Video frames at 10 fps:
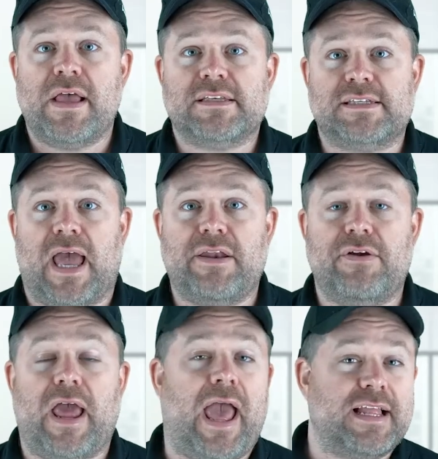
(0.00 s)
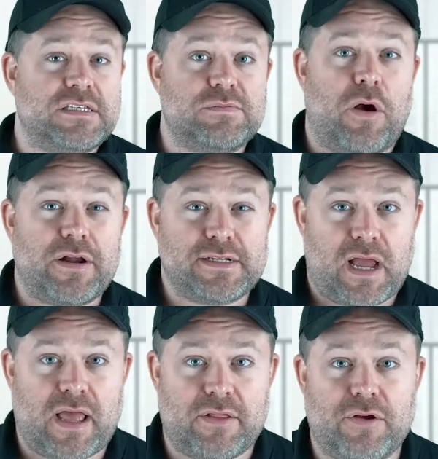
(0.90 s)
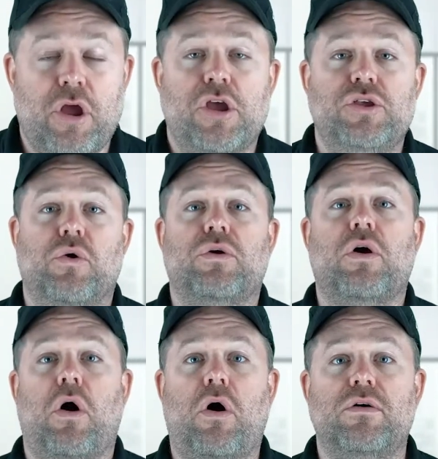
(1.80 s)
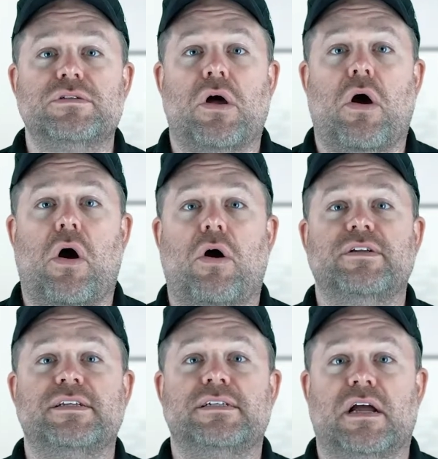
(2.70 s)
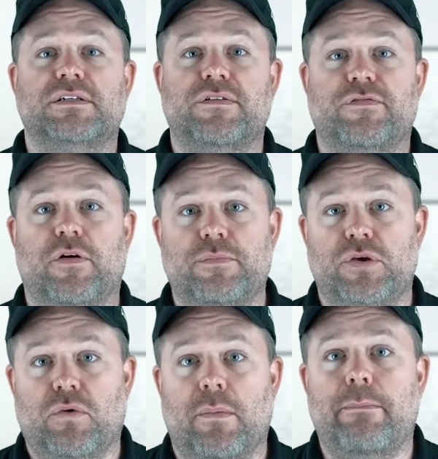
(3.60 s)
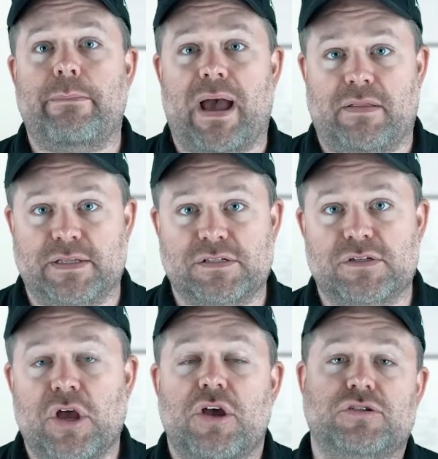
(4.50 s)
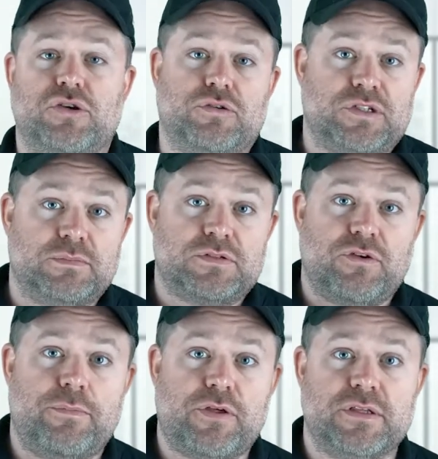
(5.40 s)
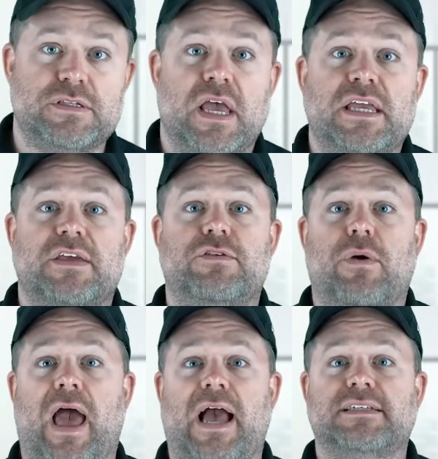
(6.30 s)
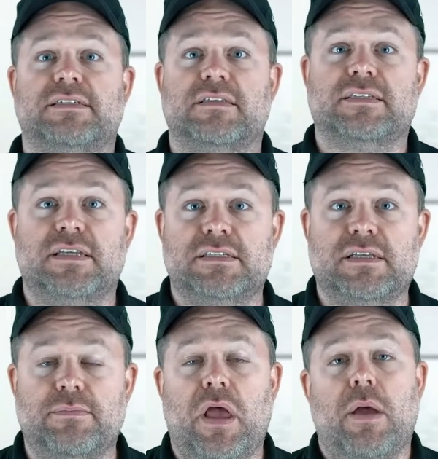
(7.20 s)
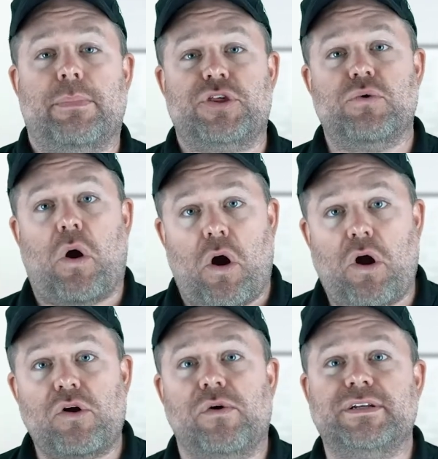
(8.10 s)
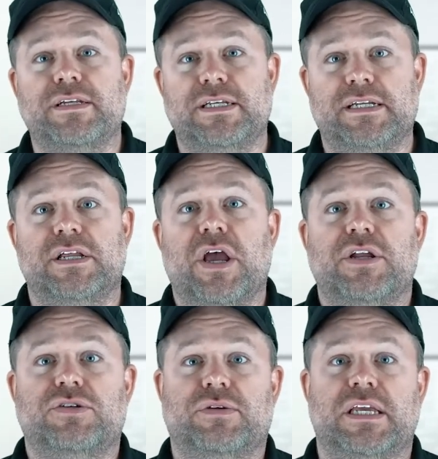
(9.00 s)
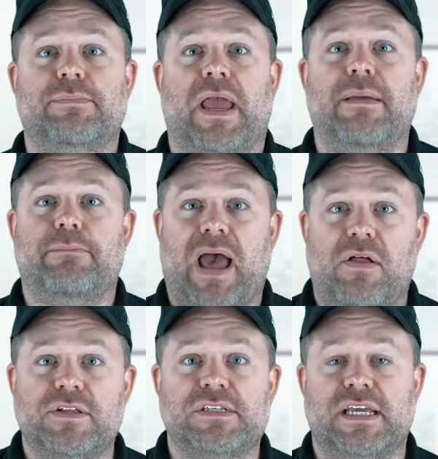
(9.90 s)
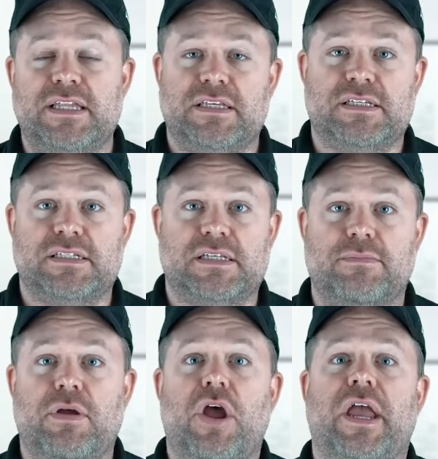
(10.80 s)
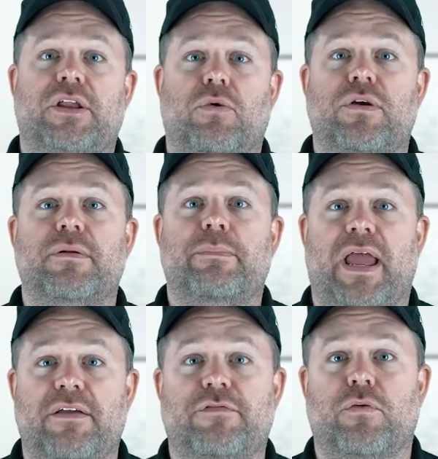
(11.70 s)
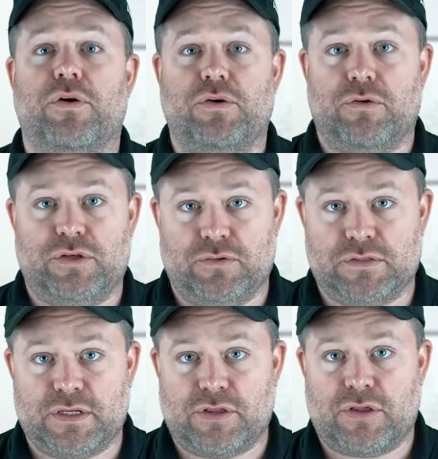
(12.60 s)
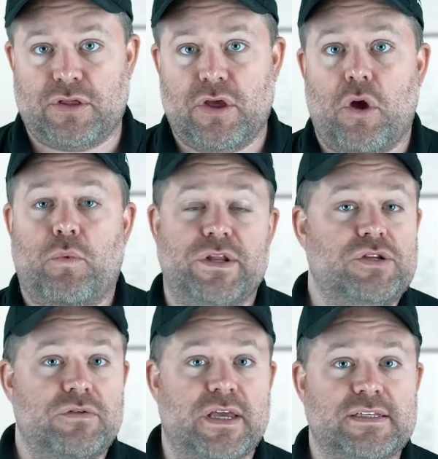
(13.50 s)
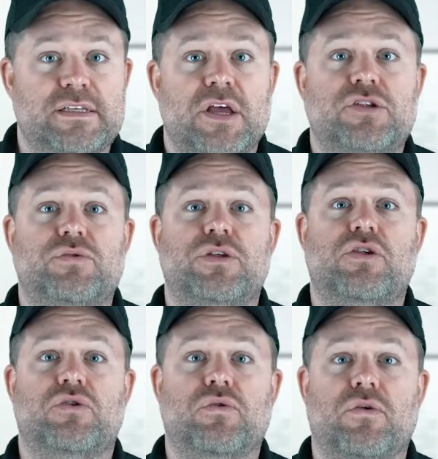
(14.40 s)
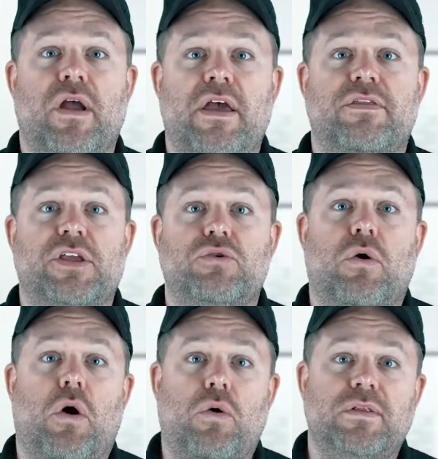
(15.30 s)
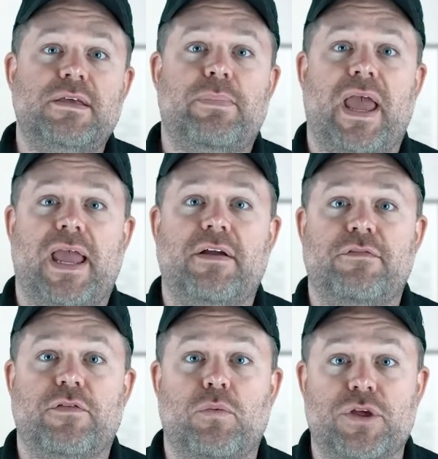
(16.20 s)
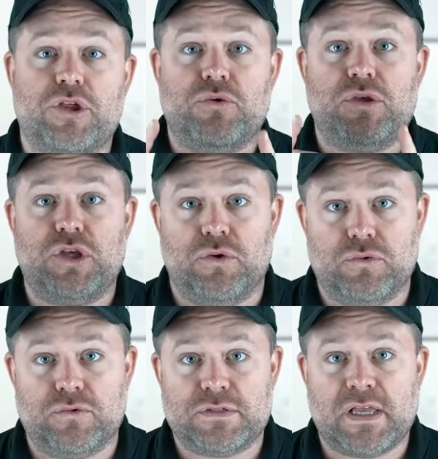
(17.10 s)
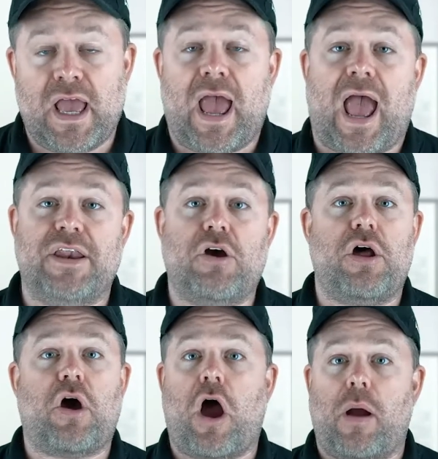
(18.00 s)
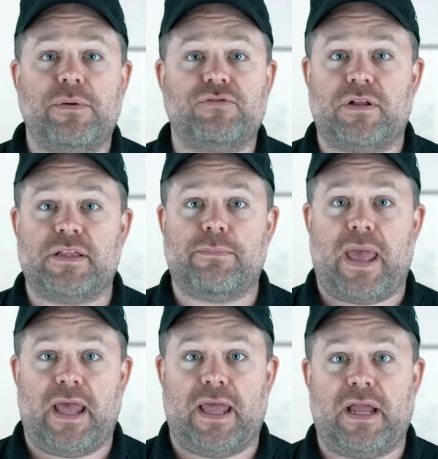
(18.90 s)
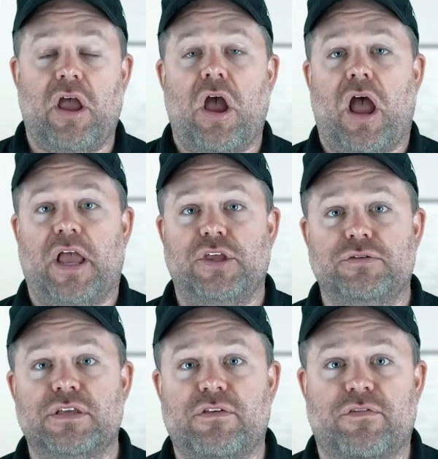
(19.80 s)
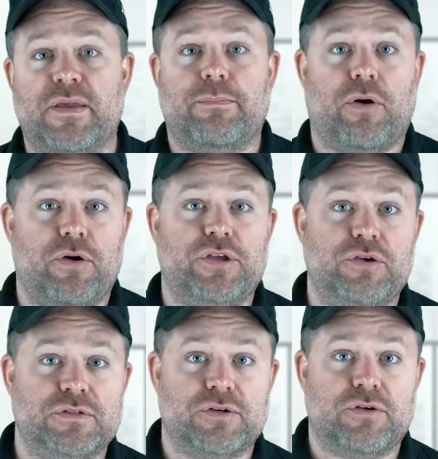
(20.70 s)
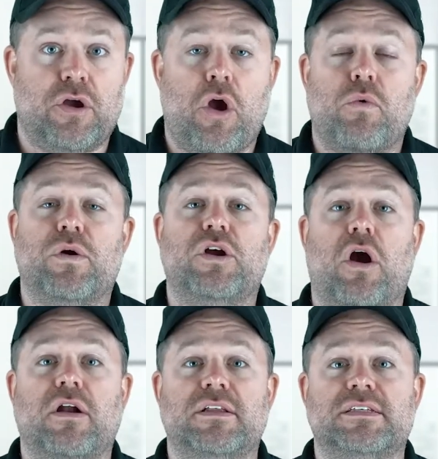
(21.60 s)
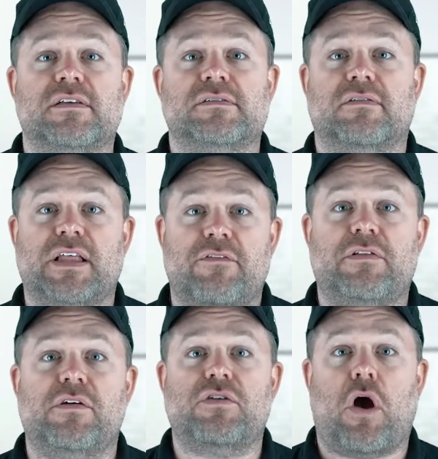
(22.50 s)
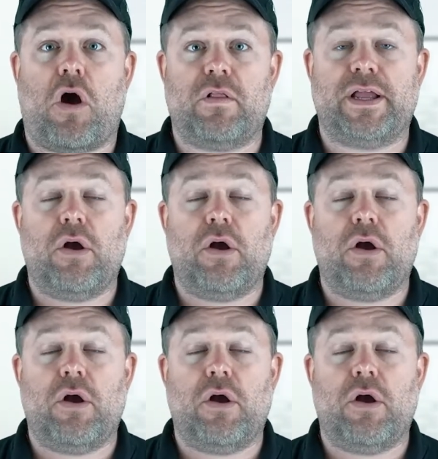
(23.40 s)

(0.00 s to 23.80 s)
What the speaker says: Standard, and Smart Dialer, your calls are deducted from your balance. So your subscriptions give you access to the system, but you are going to need to keep a balance in the system in order to pay for your usage. We do this to ensure that you are only paying for what you use and not arbitrarily paying a usage fee per user, regardless of the level of calling